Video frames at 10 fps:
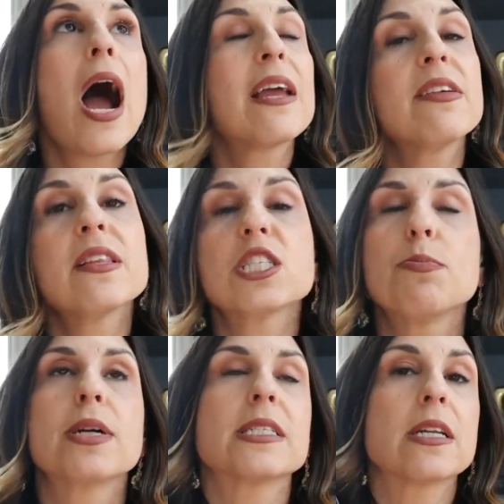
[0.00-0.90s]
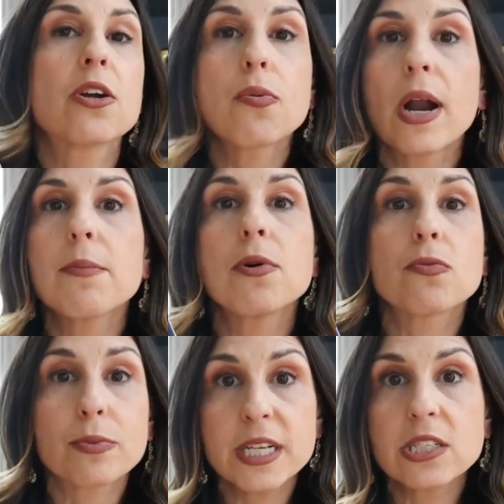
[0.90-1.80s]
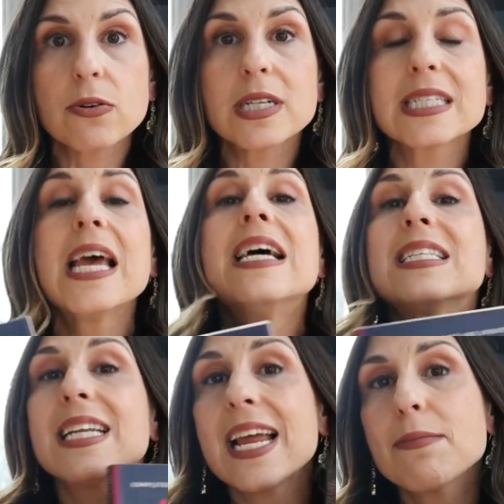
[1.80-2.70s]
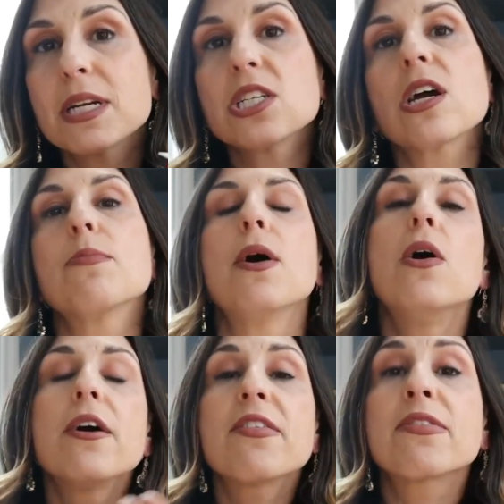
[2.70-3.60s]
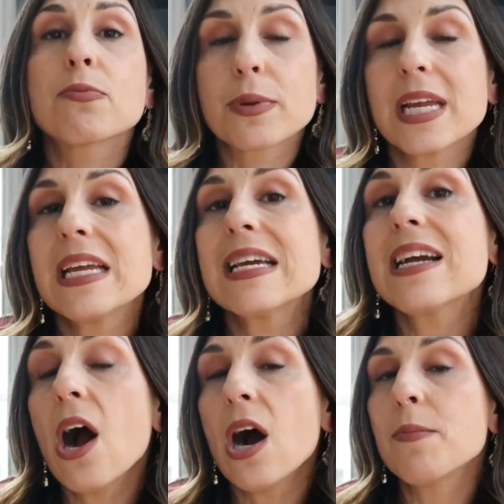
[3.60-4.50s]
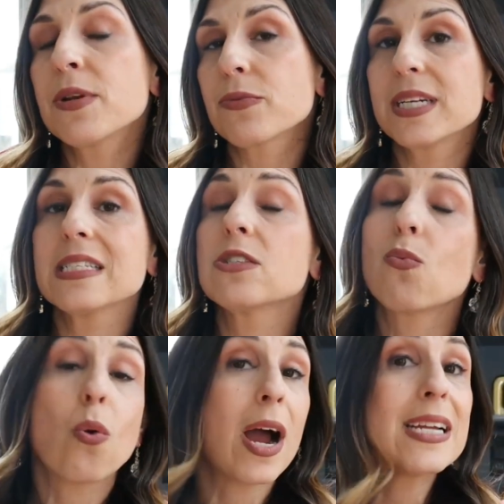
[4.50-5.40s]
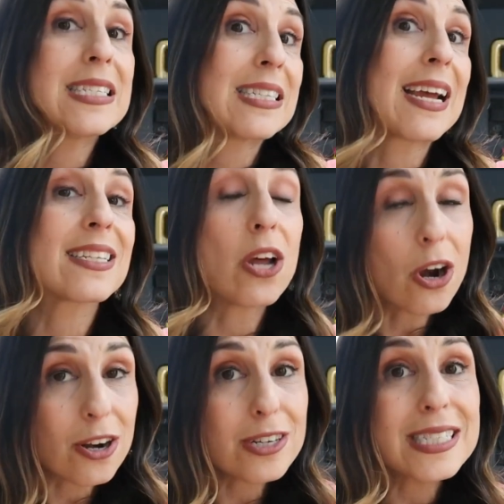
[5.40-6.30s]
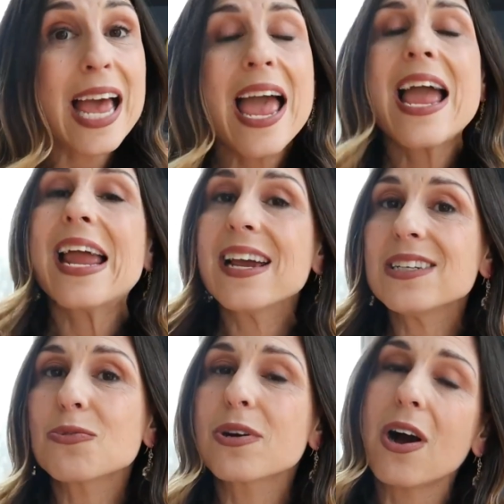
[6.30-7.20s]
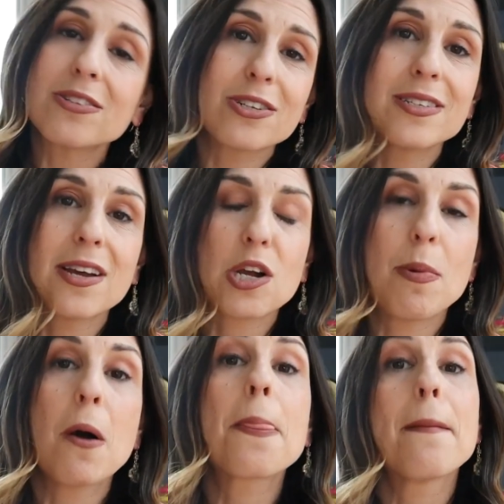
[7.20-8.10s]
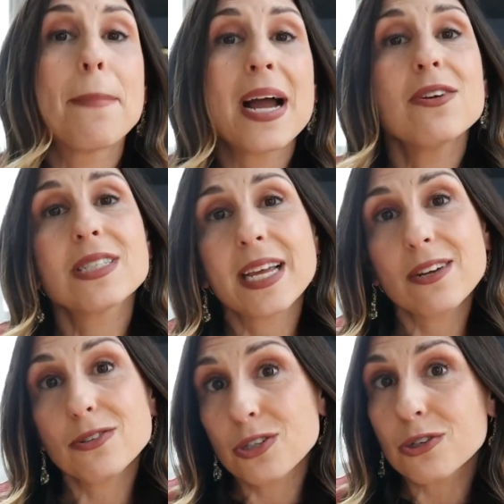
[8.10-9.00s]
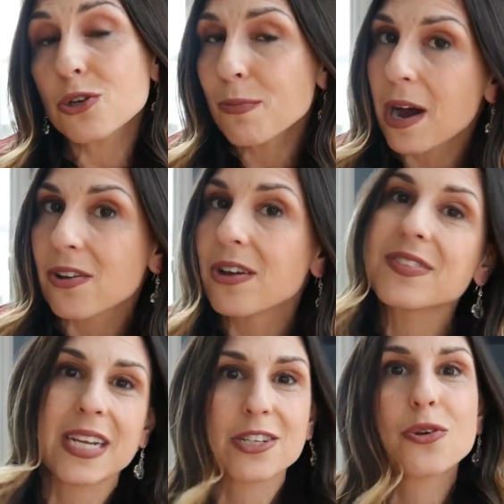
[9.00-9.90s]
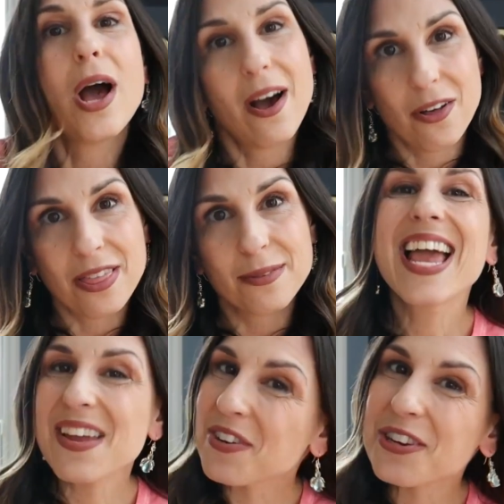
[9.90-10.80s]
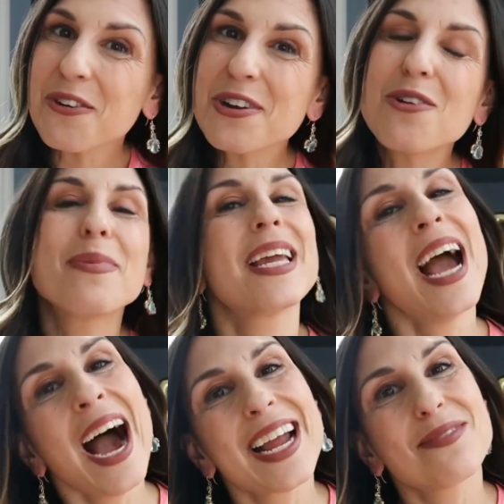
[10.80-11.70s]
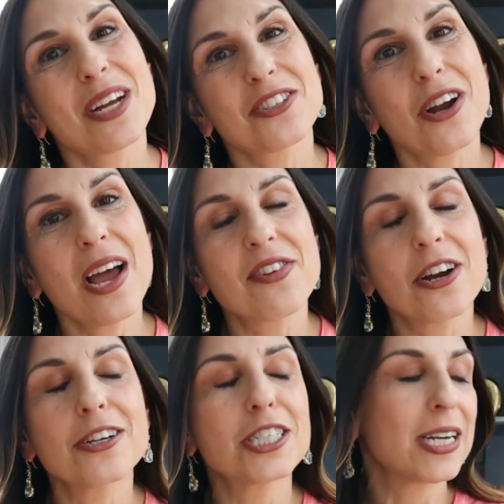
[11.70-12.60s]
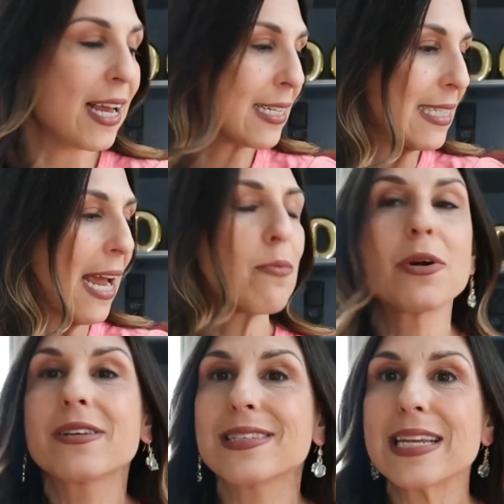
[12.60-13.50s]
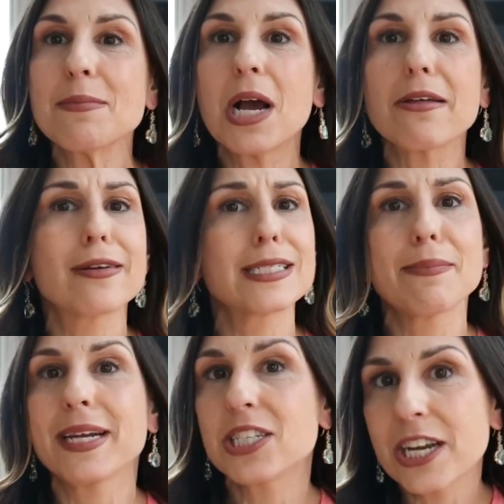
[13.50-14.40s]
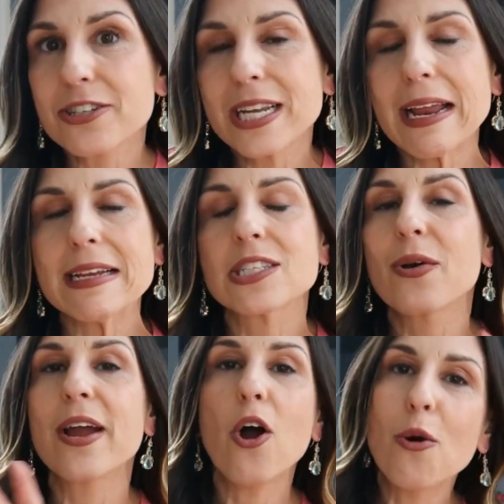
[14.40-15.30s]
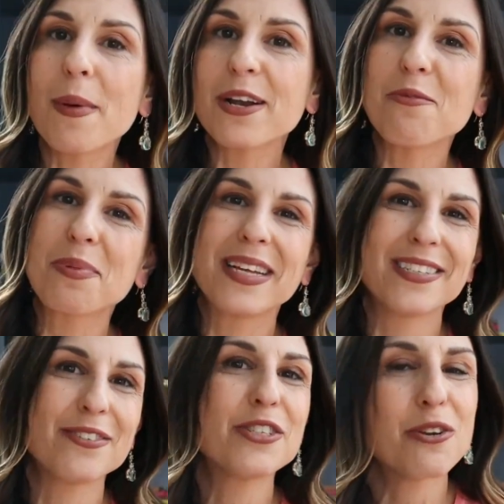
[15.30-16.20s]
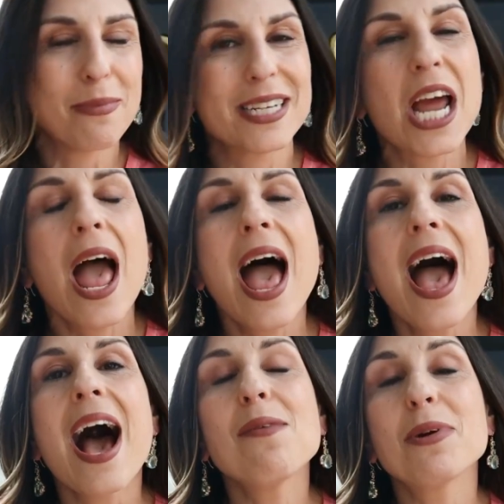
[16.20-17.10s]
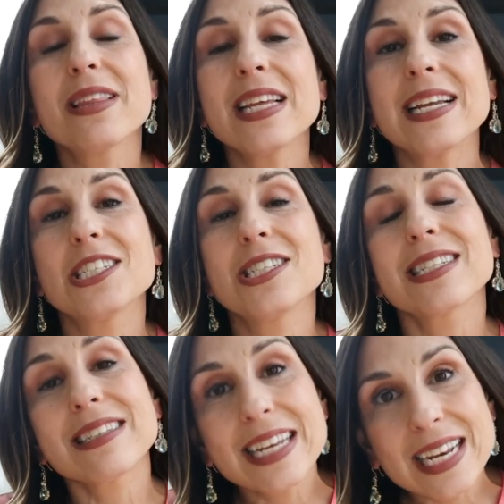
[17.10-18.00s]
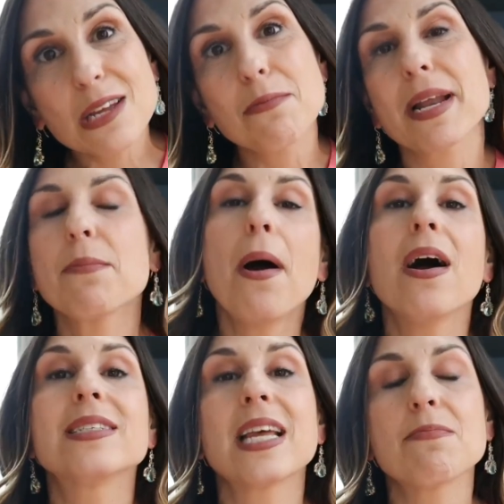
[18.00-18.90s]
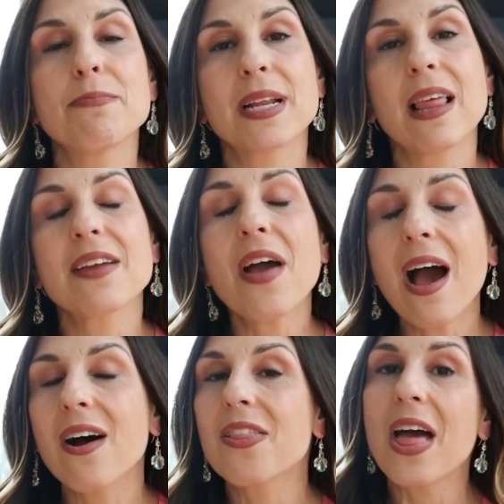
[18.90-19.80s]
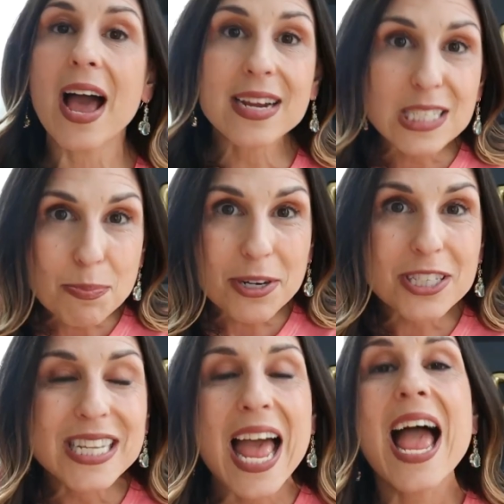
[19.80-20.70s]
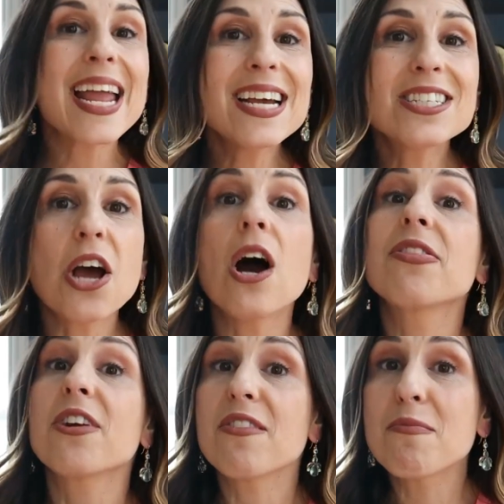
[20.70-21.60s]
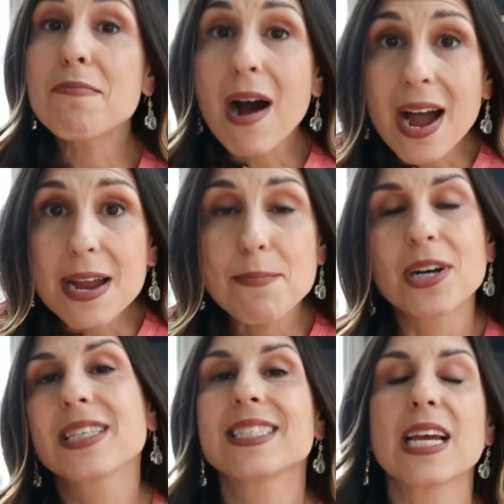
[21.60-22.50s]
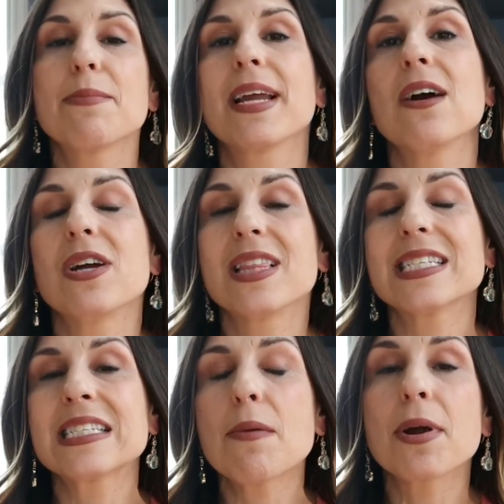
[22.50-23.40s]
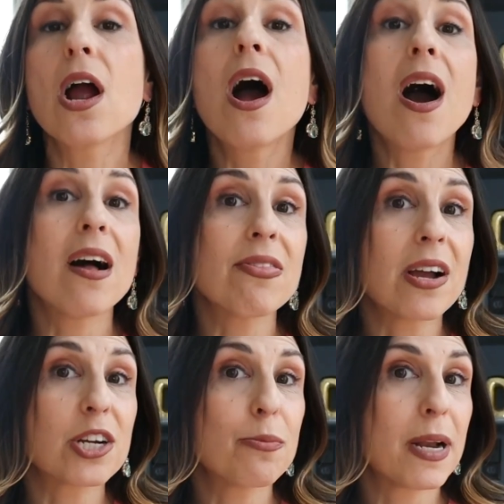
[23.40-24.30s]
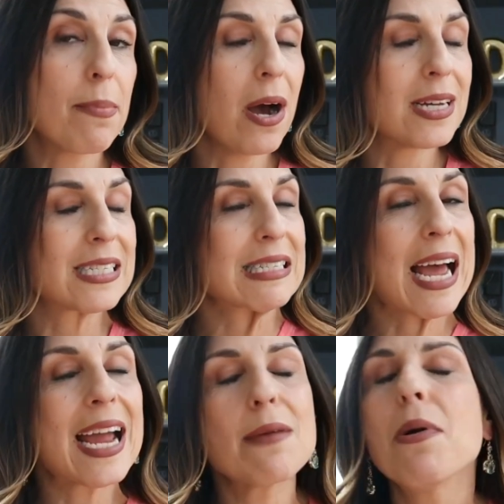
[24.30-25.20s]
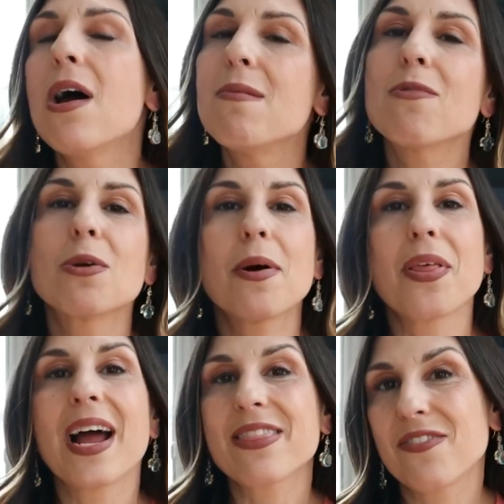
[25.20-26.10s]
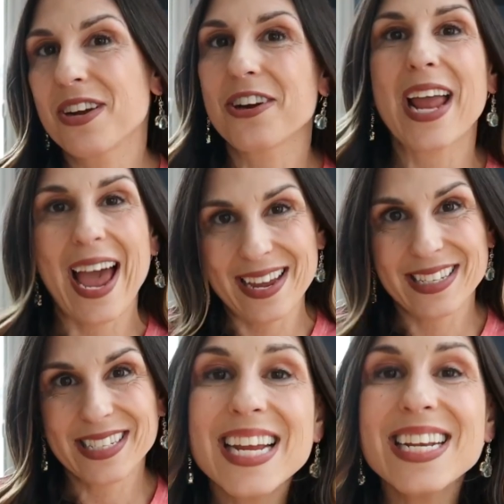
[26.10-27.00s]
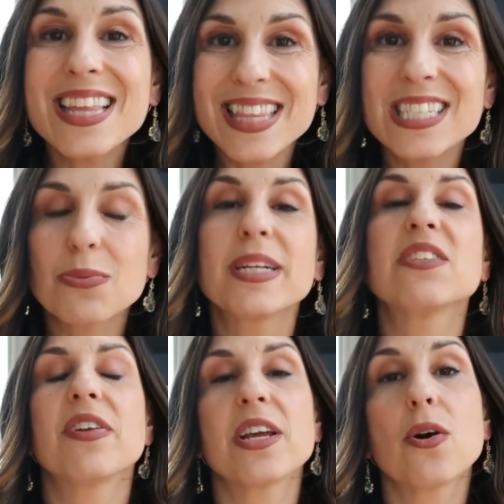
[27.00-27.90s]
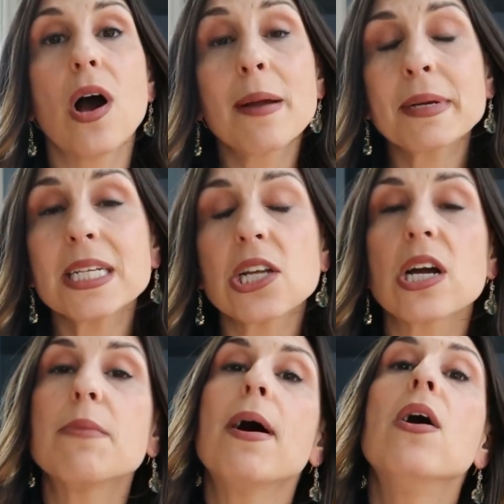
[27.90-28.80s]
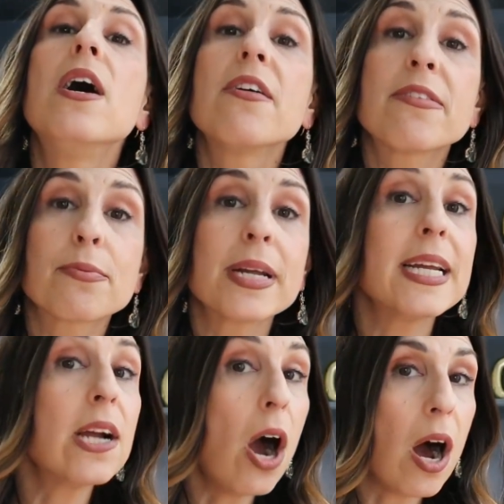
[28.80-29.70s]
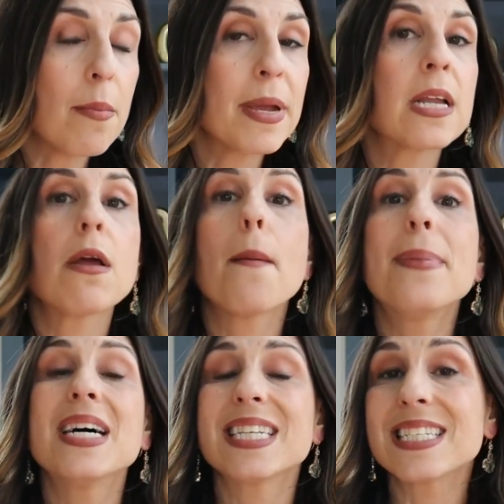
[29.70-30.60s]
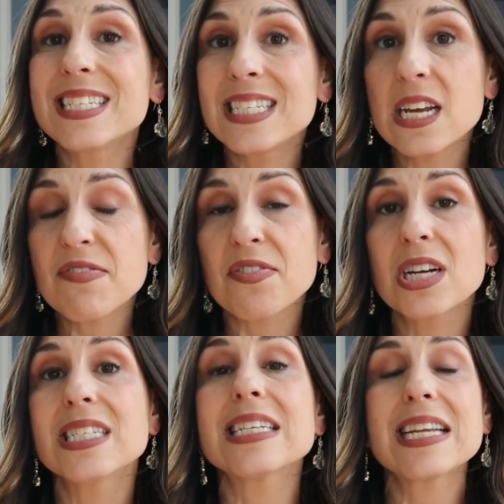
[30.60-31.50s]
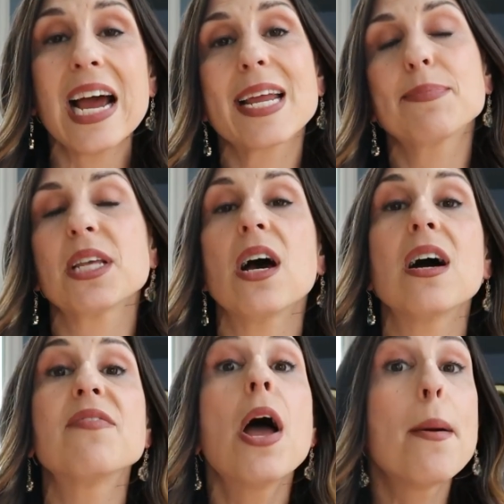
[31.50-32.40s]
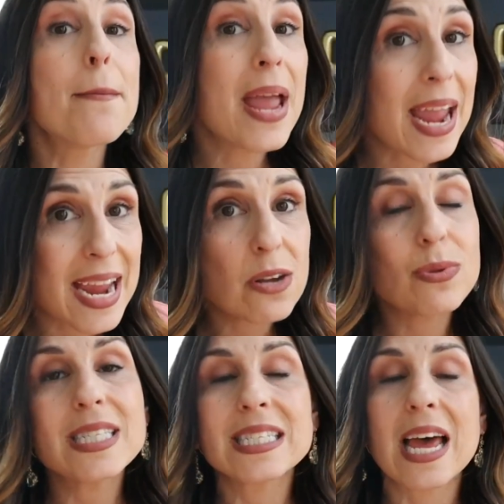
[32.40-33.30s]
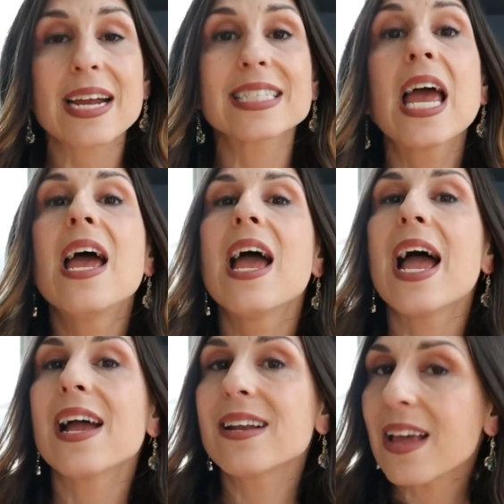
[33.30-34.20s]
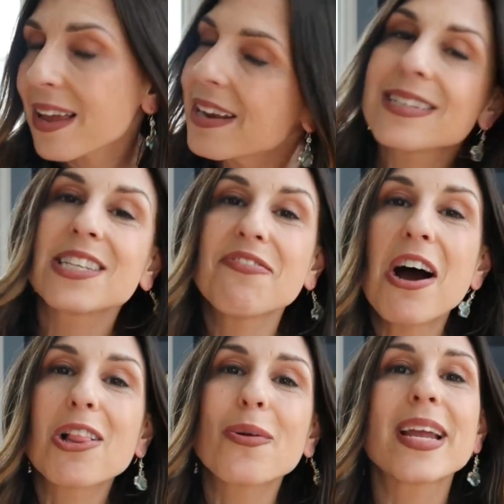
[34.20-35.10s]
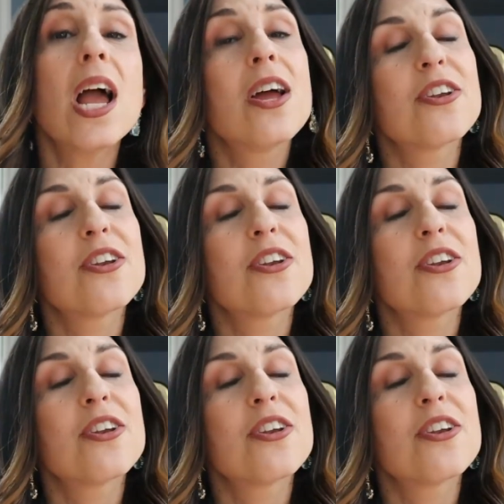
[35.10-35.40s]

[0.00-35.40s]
I think this book is an incredible resource. Today I'm going to talk about three common reasons why sex hurts, and we're also going to talk about the biopsychosocial model of sexual health. If you don't know me, hi, I'm Doctor Heather Hirsch, and yes, I am wearing the same color as my chair today, so I hope I don't blend in too much. I'm one of the nation's leading menopause and midlife health experts and author of my book that's coming out in this summer, Unlock Your Menopause Type. More about that at the very end. In this week's video, I'm going to talk about three common but different types of pain with sex, and it is the following.